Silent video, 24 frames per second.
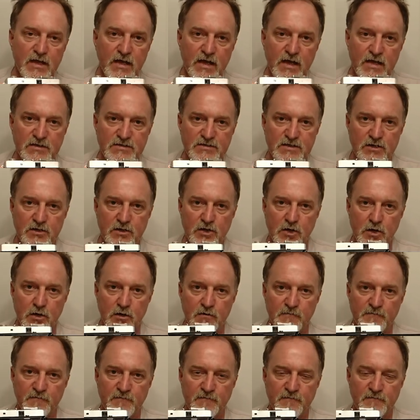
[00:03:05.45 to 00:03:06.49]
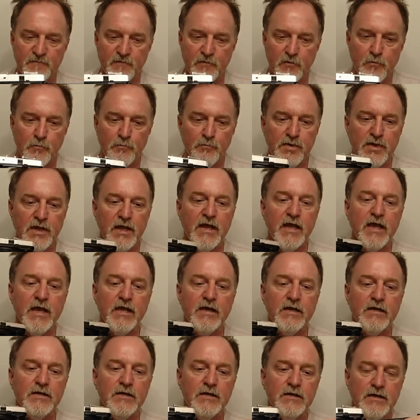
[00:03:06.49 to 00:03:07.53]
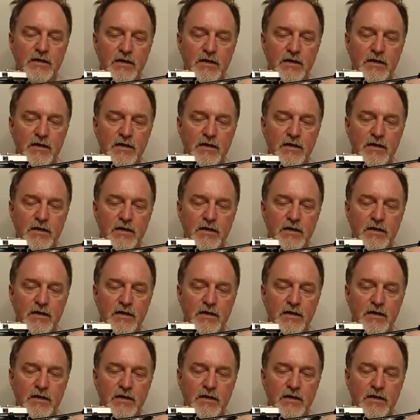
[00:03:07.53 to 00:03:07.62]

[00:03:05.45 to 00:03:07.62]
has a curved film plane,